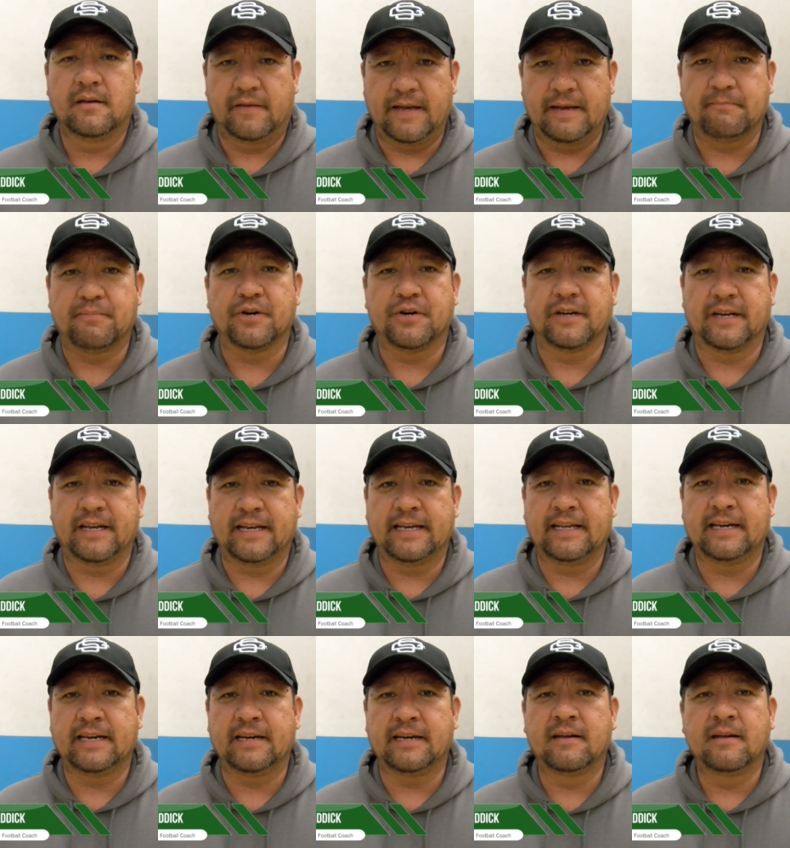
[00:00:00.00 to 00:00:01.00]
they put
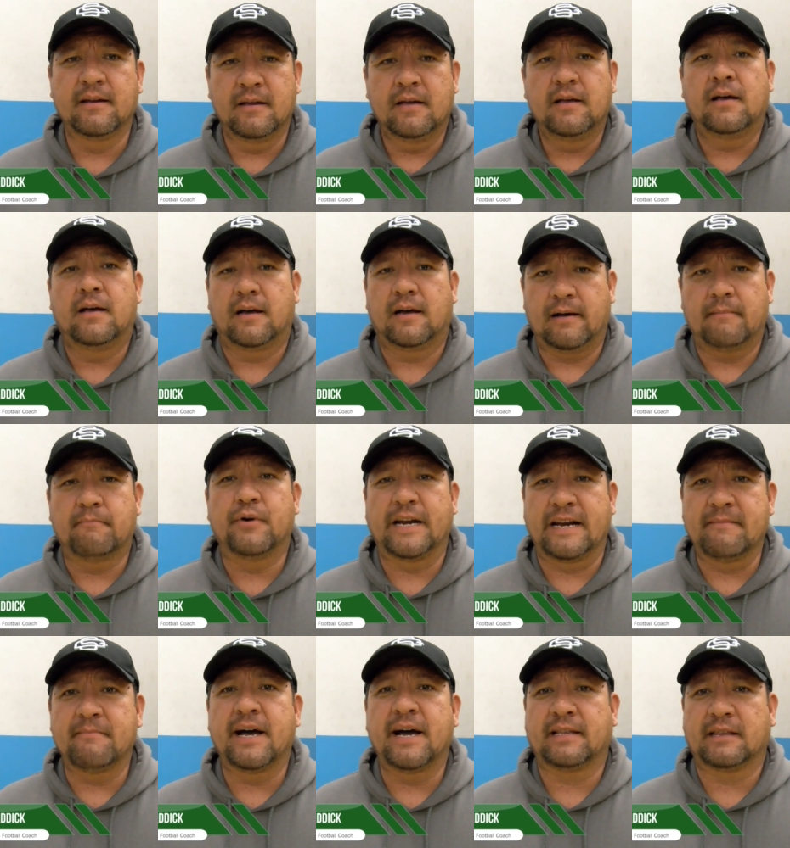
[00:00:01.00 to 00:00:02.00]
in and uh,
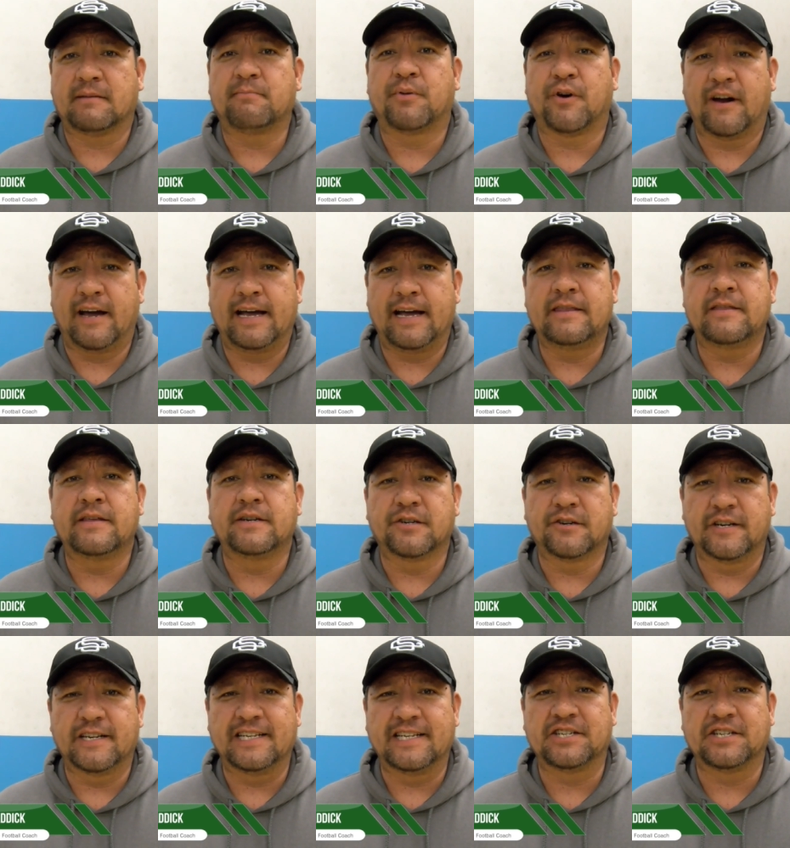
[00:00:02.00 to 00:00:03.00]
bringing back the pride, the
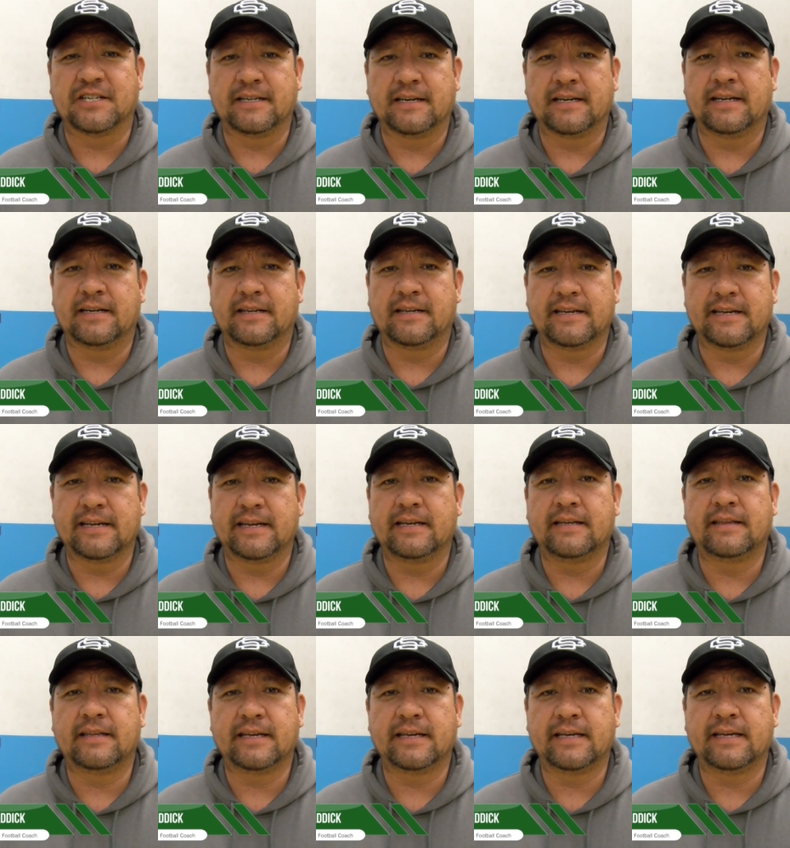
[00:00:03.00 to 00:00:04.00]
tradition, and
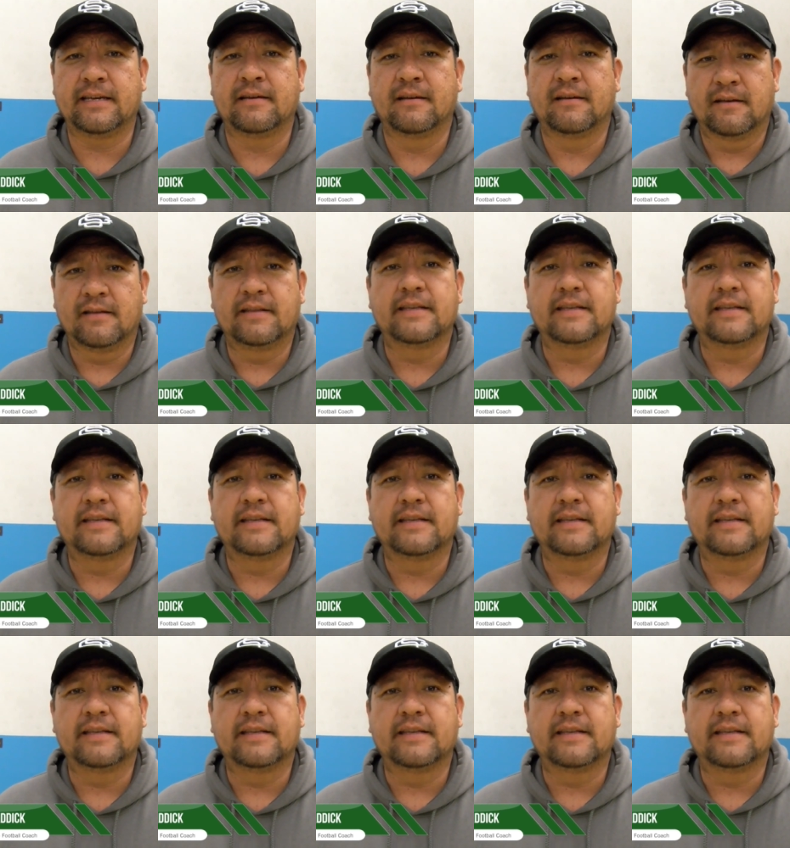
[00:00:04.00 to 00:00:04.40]
the, the,